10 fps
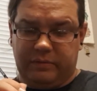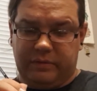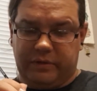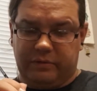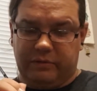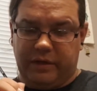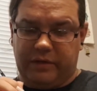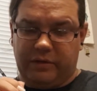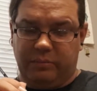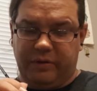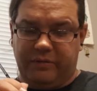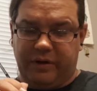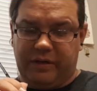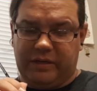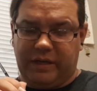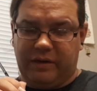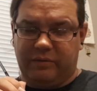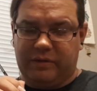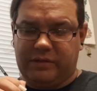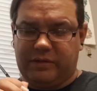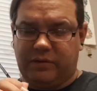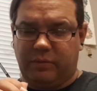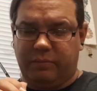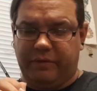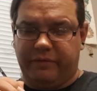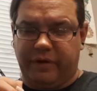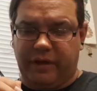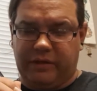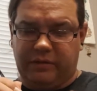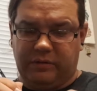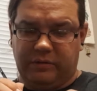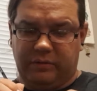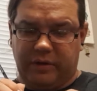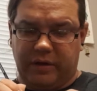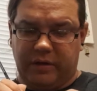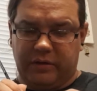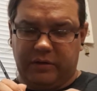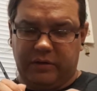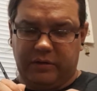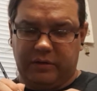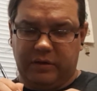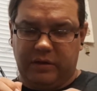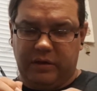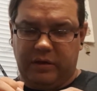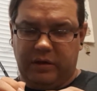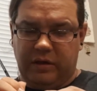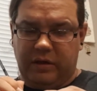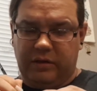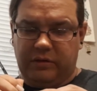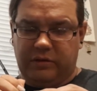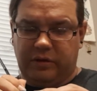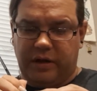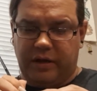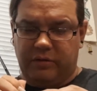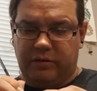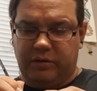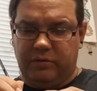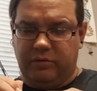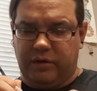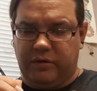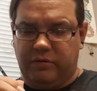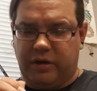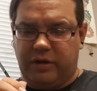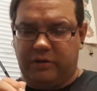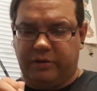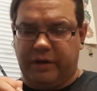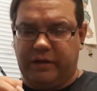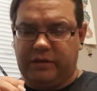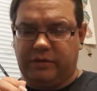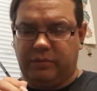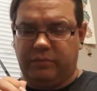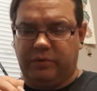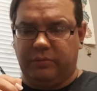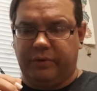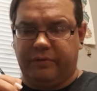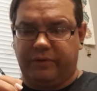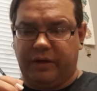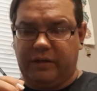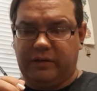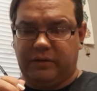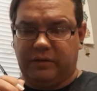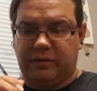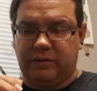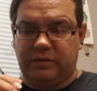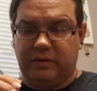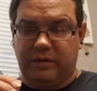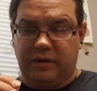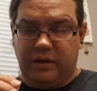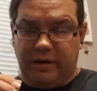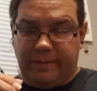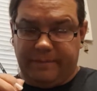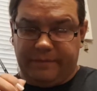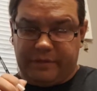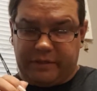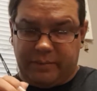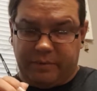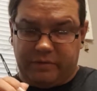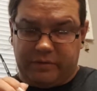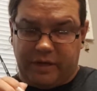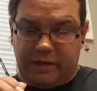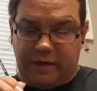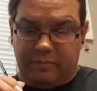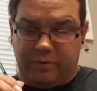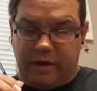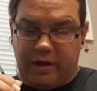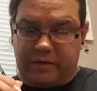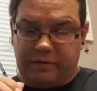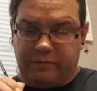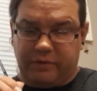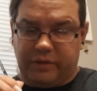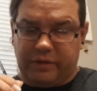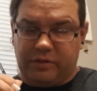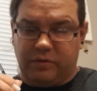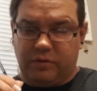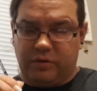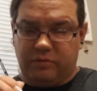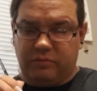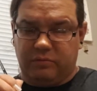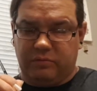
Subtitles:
So yeah, don't be afraid to take risks. Don't be afraid to try out a new color range. Don't be afraid to step outside that box of what they show you.